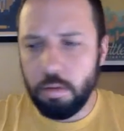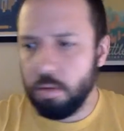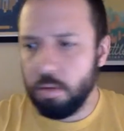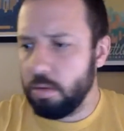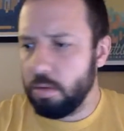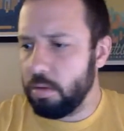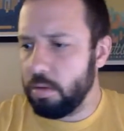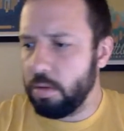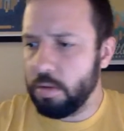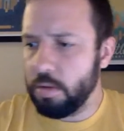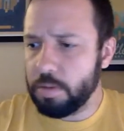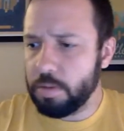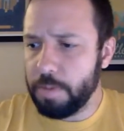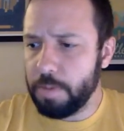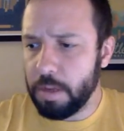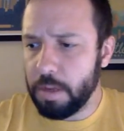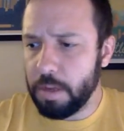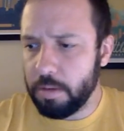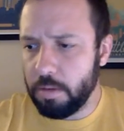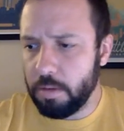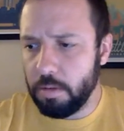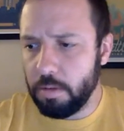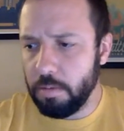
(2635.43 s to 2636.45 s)

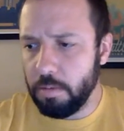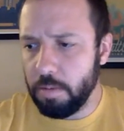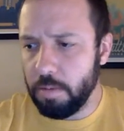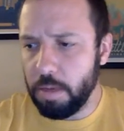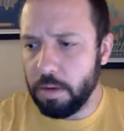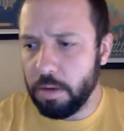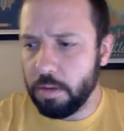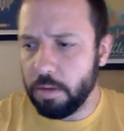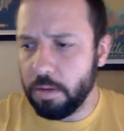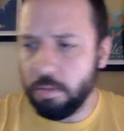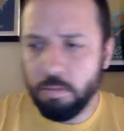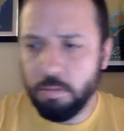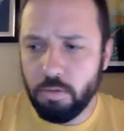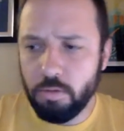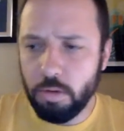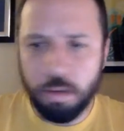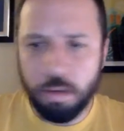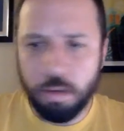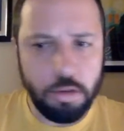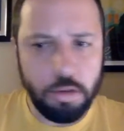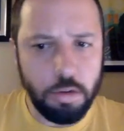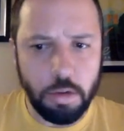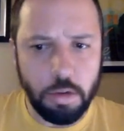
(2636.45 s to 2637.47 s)
expect me to
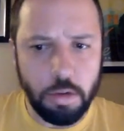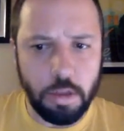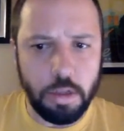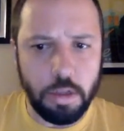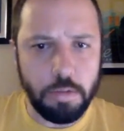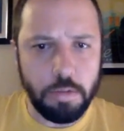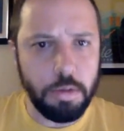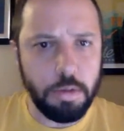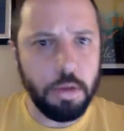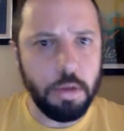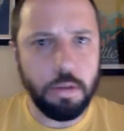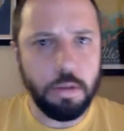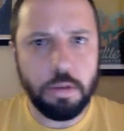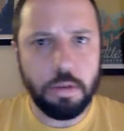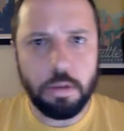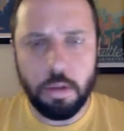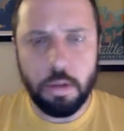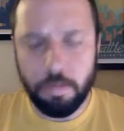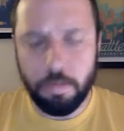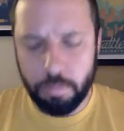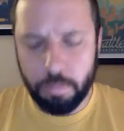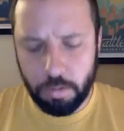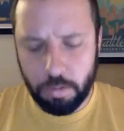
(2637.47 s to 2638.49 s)
trust you to teach me all this
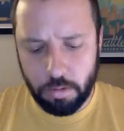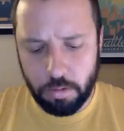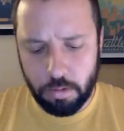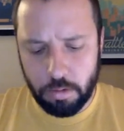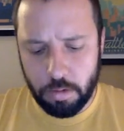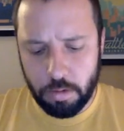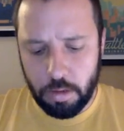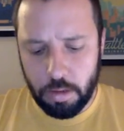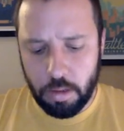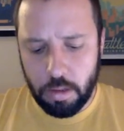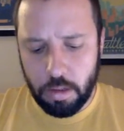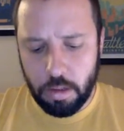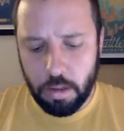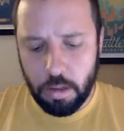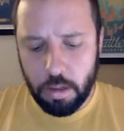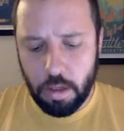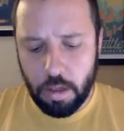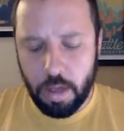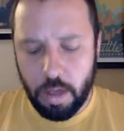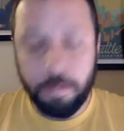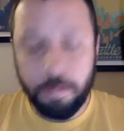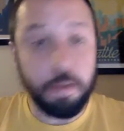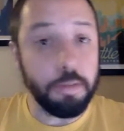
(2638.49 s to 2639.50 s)
stuff? But
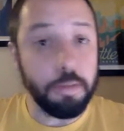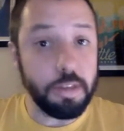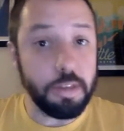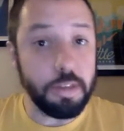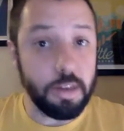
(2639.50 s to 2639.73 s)
I've been a massage